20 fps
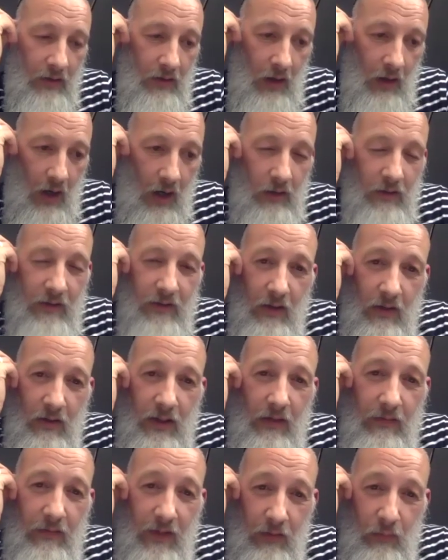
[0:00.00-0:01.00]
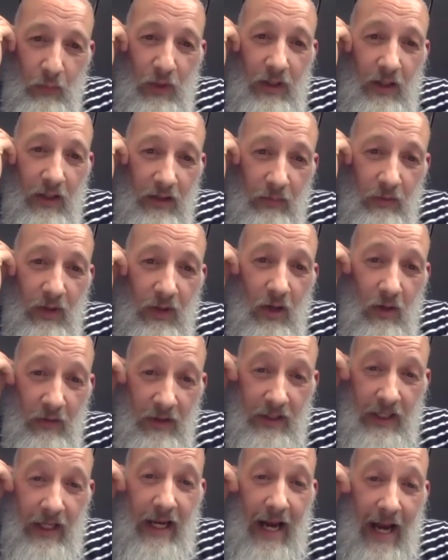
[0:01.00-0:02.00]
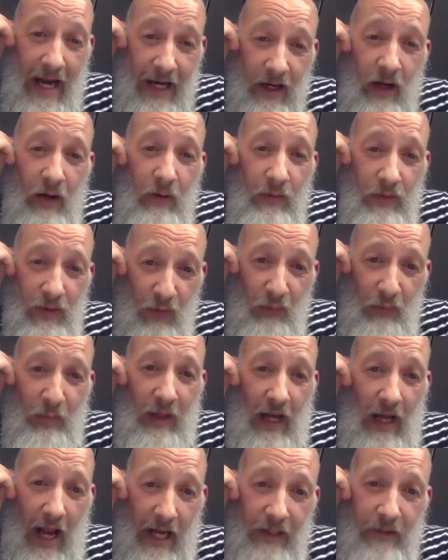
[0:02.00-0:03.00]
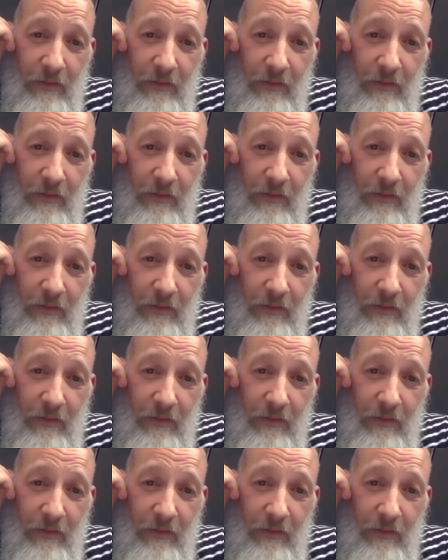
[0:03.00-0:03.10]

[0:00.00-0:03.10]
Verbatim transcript: I certainly think we need to encourage the echoes of play.